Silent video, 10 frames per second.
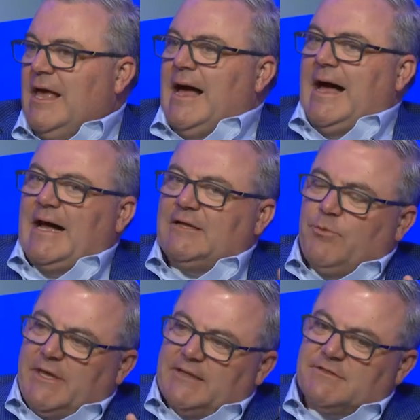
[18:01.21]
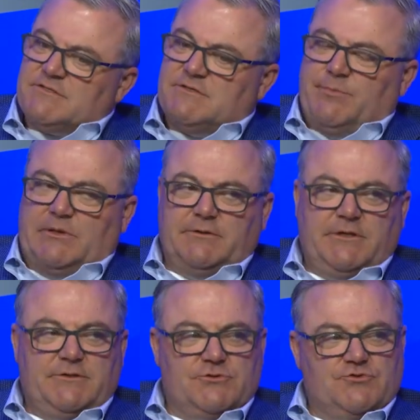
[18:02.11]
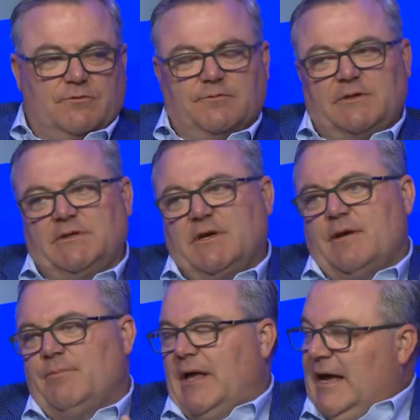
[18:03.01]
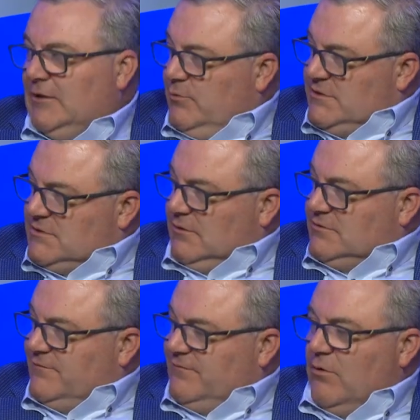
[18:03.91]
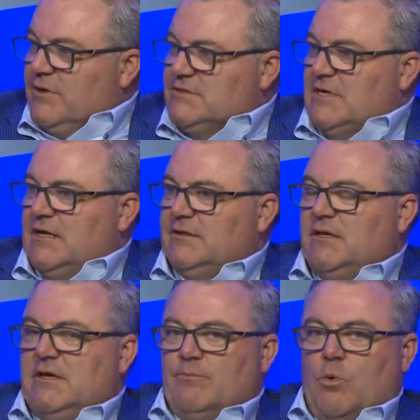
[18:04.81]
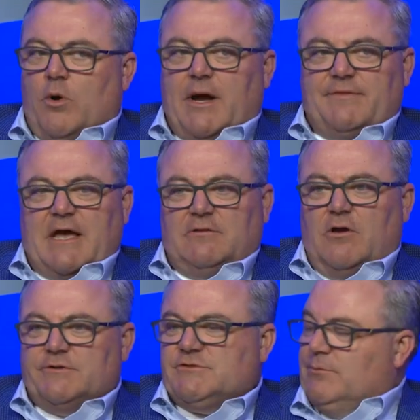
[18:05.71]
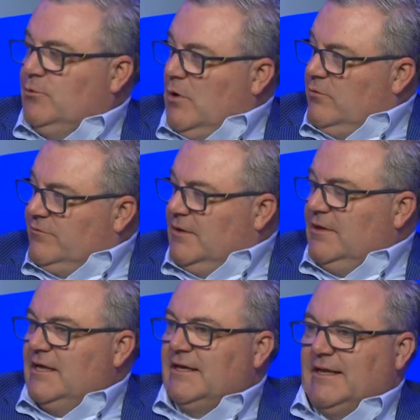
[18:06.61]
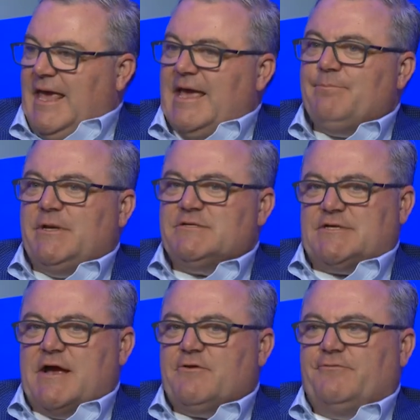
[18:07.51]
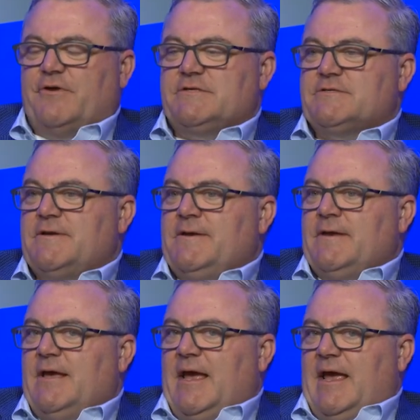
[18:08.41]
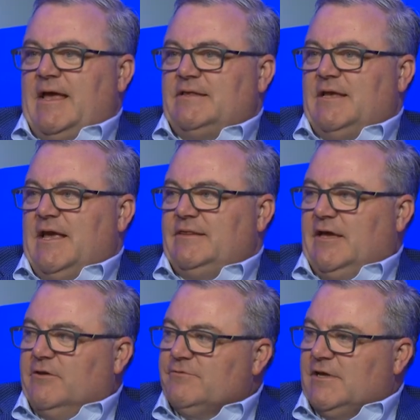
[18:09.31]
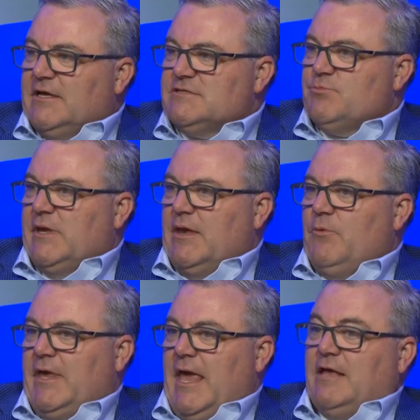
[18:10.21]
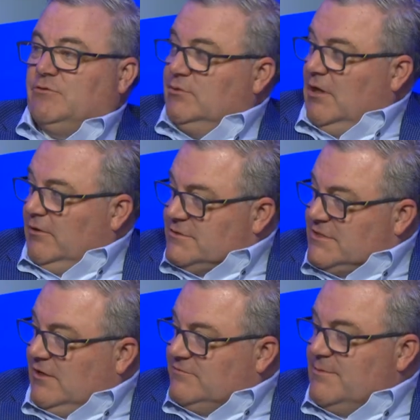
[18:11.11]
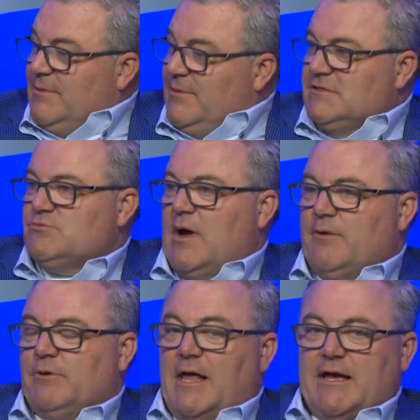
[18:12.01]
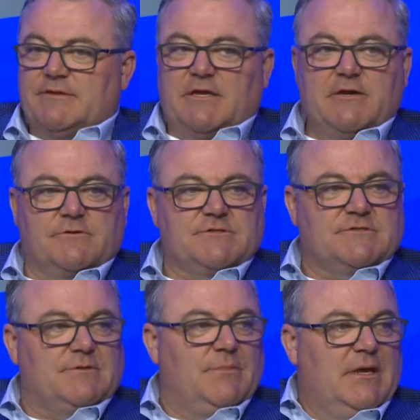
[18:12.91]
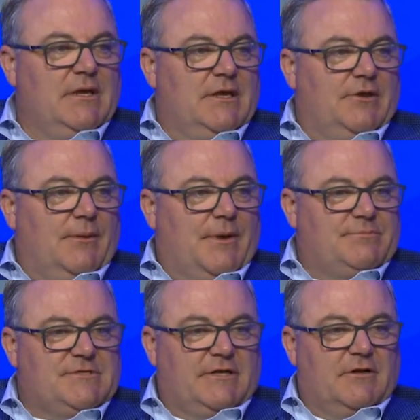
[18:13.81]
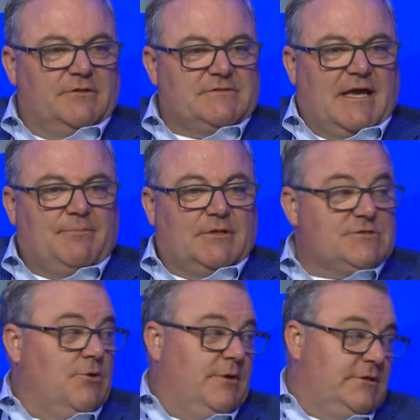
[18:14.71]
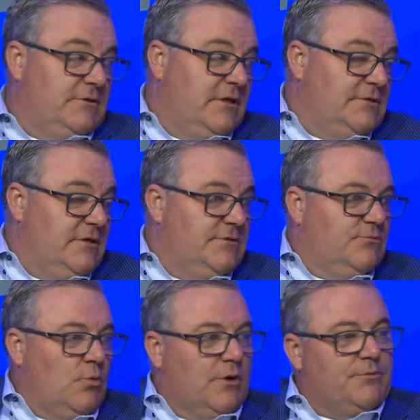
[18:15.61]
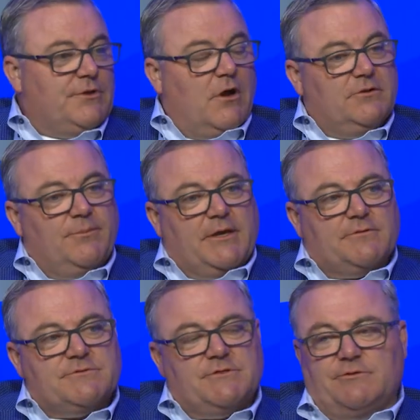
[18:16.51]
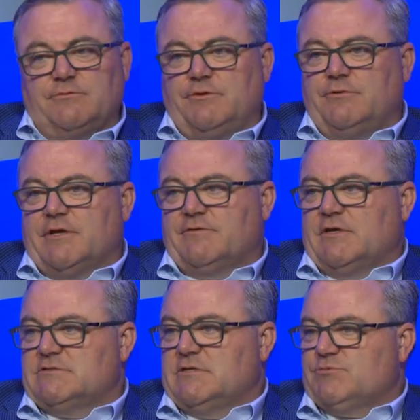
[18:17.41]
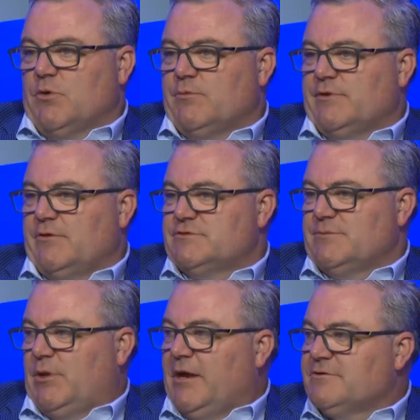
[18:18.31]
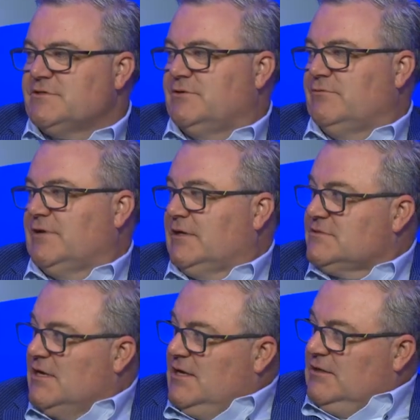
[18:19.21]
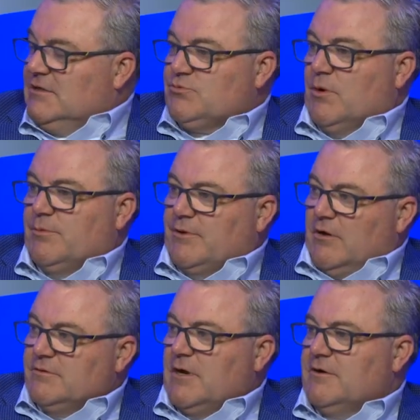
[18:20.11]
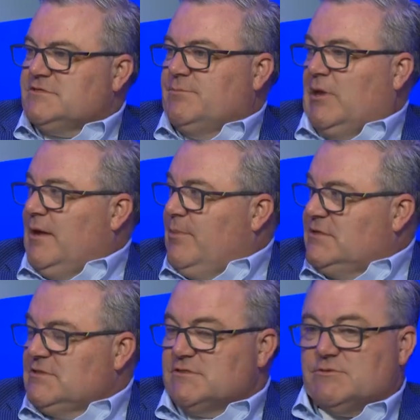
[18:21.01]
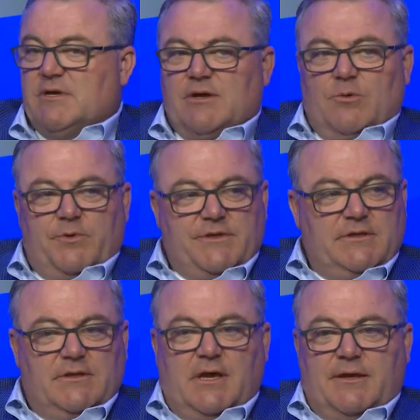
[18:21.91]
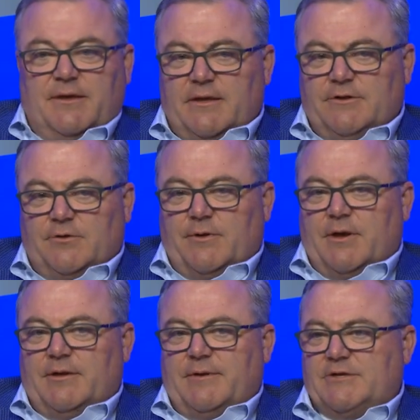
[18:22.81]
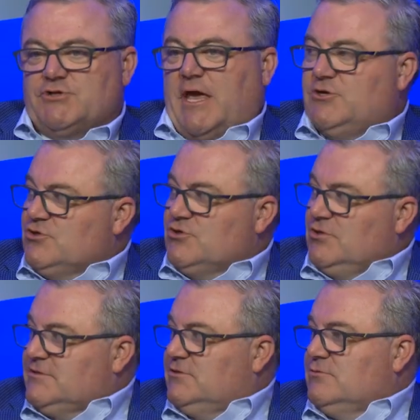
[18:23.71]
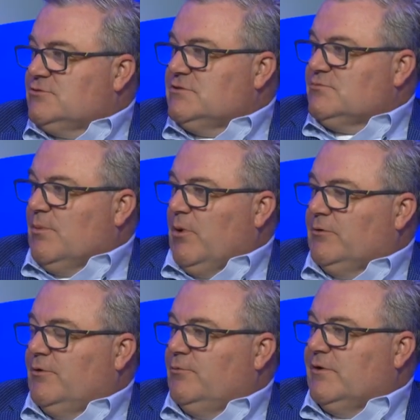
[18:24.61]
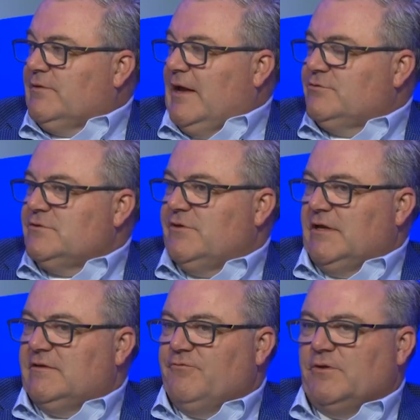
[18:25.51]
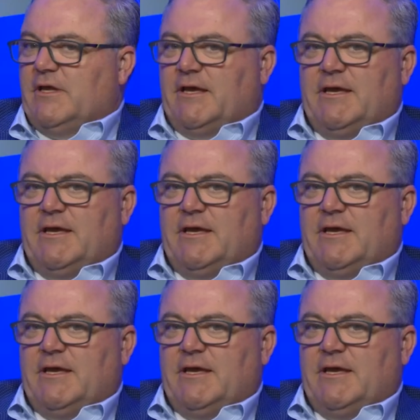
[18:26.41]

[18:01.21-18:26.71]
How do we get the stability in the short run, but how do we start to focus more on that long-term growth? And it can't be a sacrifice. And the other thing is we can't do it all ourselves. I mean, this is why I rely on the ecosystem. You know, I'm saying all the time, let's go in and work with the automakers to do unique things. Let's work with other suppliers to do things. Let's work with our supply base. Let's, within, educational institutions we're partnering with now to think differently.